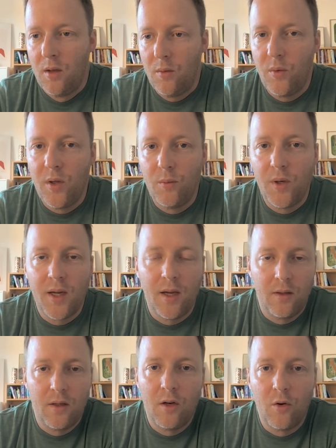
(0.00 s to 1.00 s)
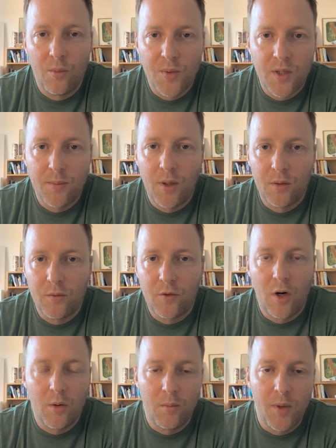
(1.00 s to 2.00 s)
we gained an enormous amount of
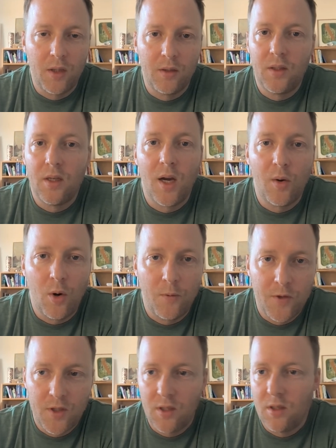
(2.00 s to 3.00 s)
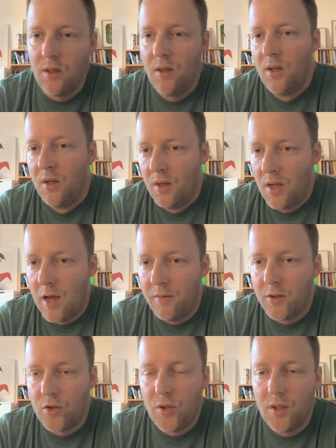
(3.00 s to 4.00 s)
credibility. Now, obviously,
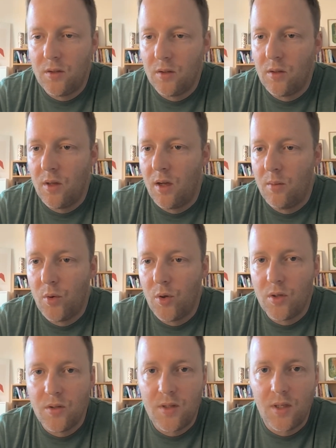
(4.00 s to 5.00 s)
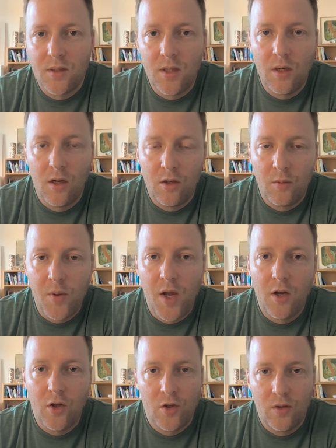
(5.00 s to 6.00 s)
having treated more than 1,600
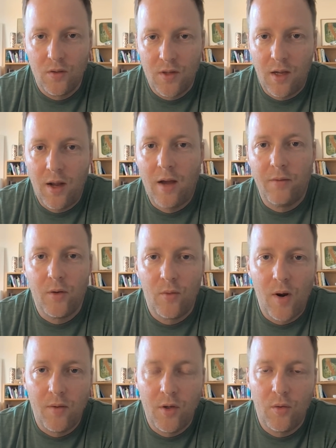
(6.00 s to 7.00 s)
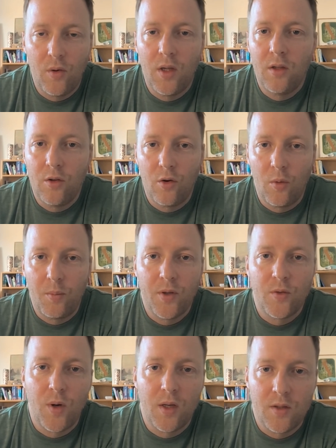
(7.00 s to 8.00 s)
patients, having revenue in Europe
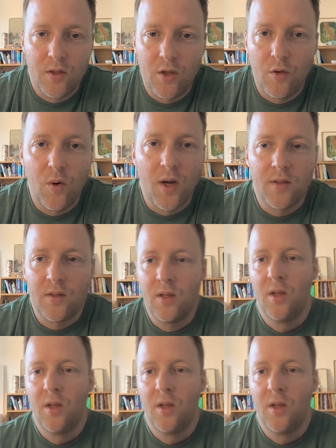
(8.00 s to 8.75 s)
as well as the US,